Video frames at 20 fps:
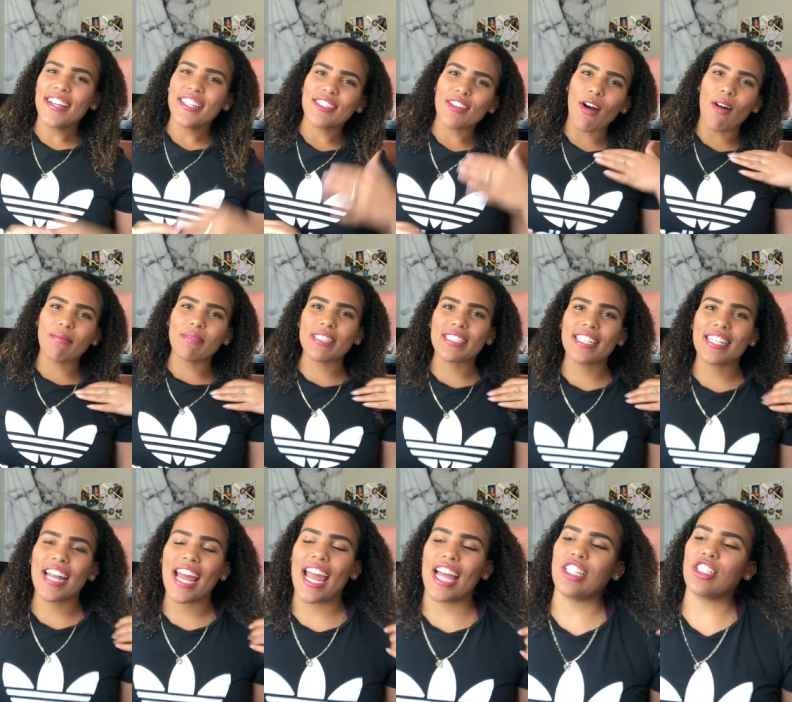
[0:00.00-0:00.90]
So I'm just
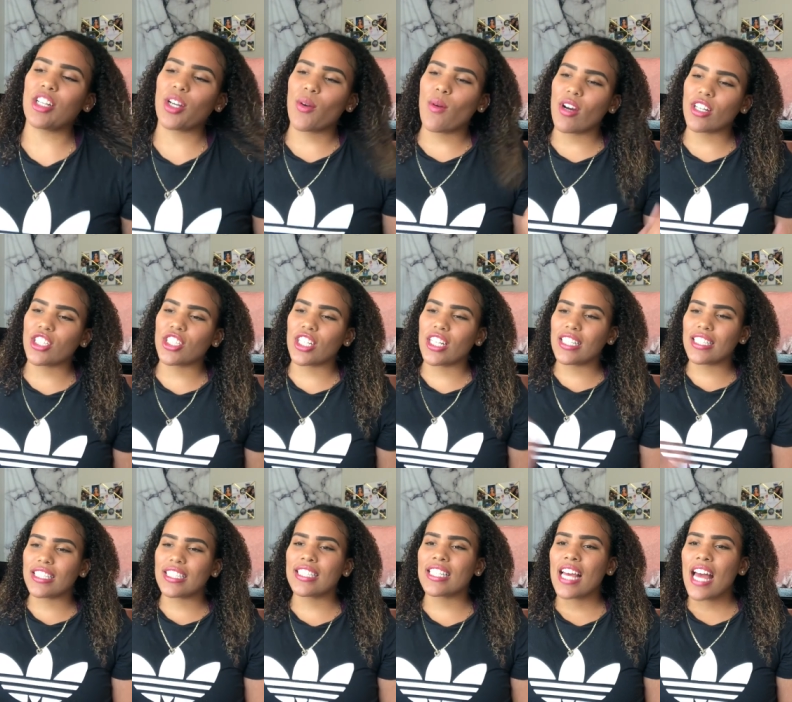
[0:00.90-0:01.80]
gonna answer
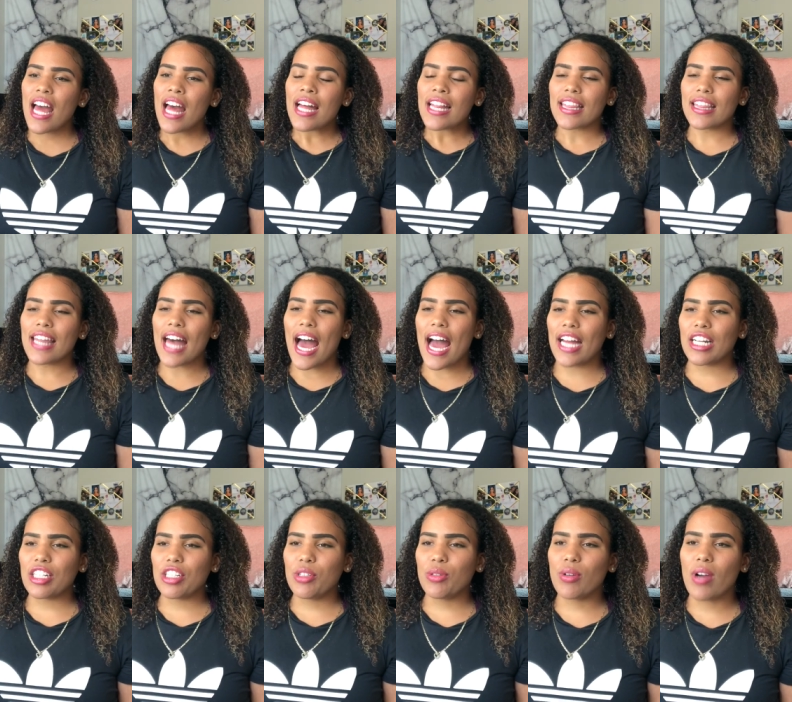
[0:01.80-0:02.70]
questions that
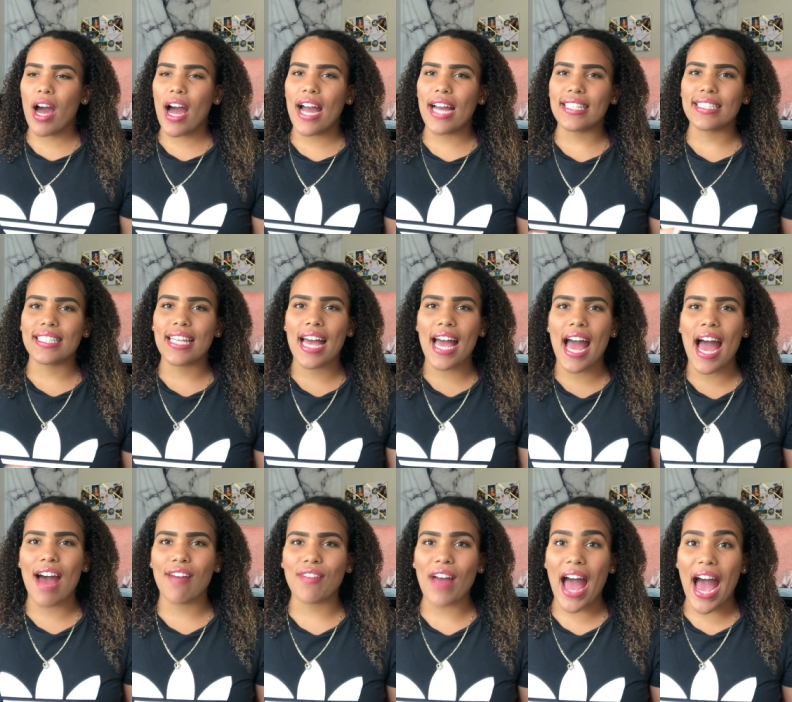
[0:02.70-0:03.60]
you guys
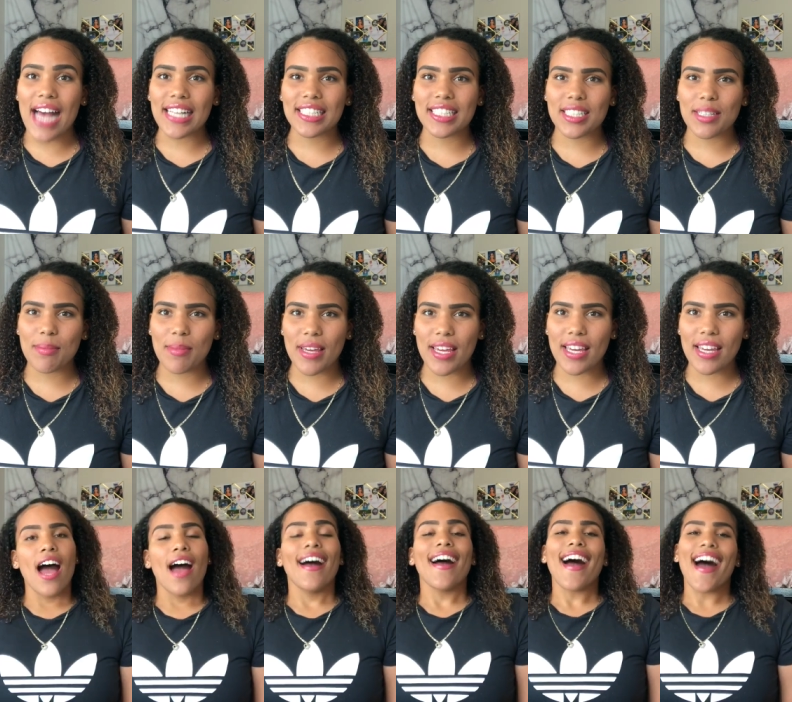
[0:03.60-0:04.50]
have asked
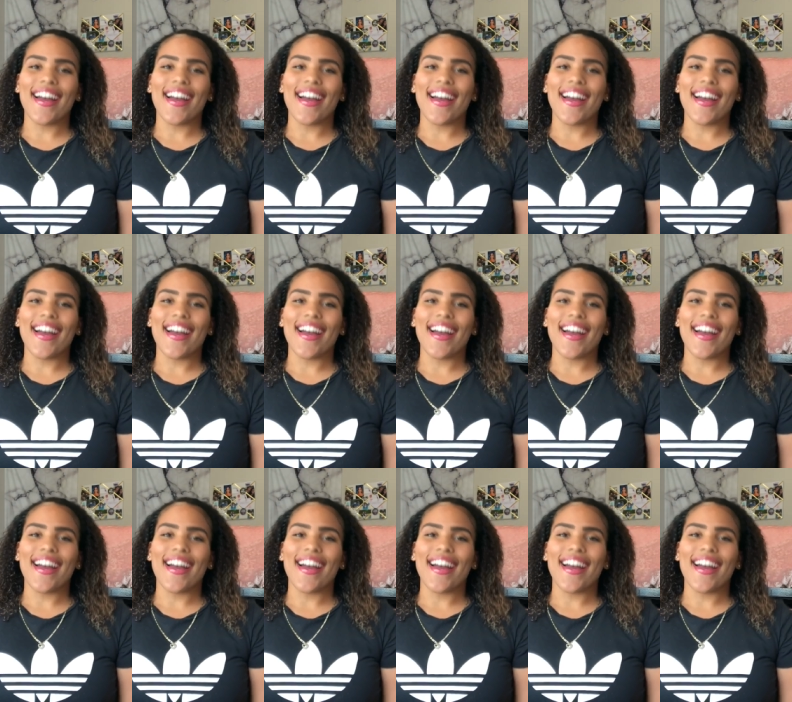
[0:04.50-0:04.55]
me.